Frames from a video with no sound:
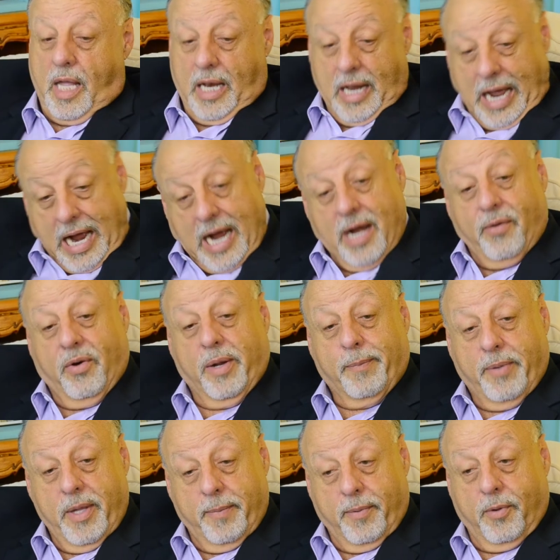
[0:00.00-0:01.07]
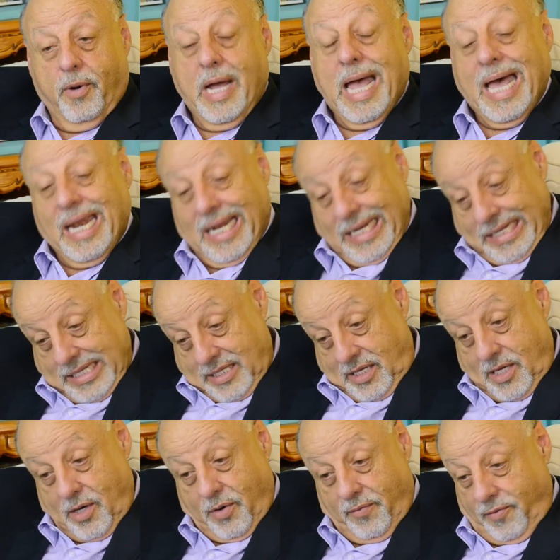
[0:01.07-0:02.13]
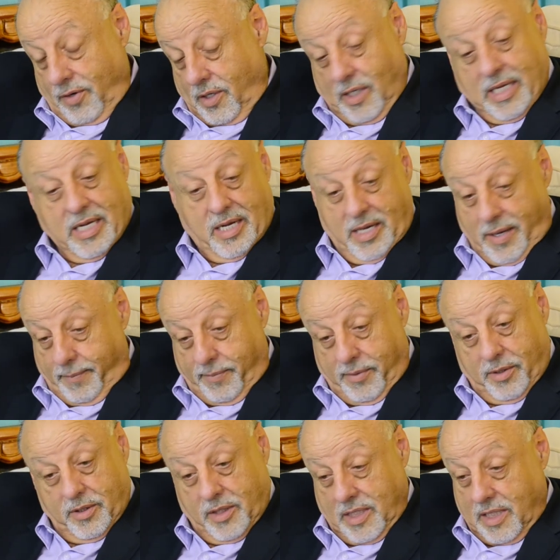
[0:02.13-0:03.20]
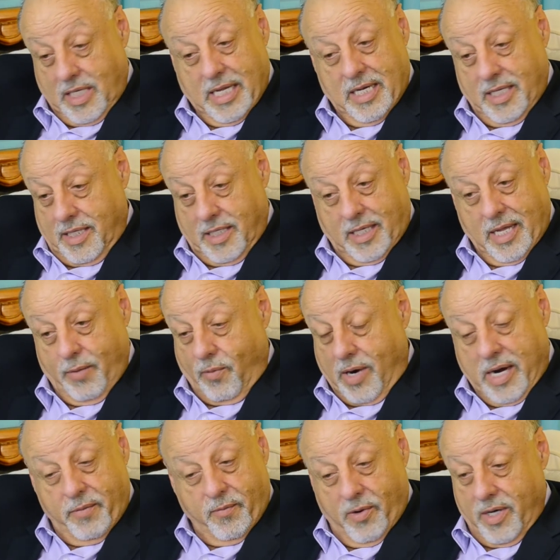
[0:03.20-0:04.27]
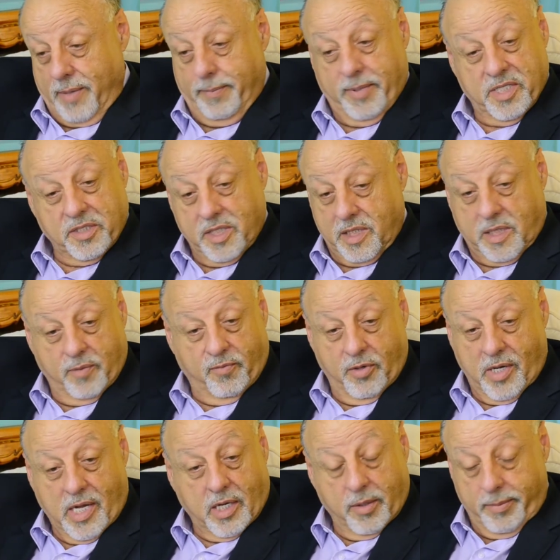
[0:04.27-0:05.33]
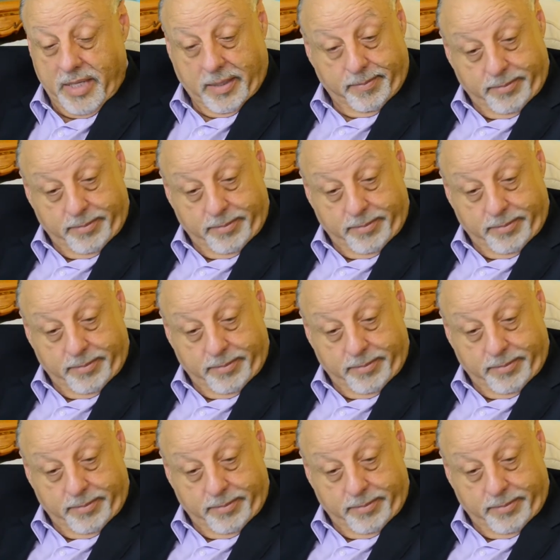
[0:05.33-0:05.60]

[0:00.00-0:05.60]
and hiring people at a, you know, if you look at numbers, at the end of the day, why run a business if you're not going to make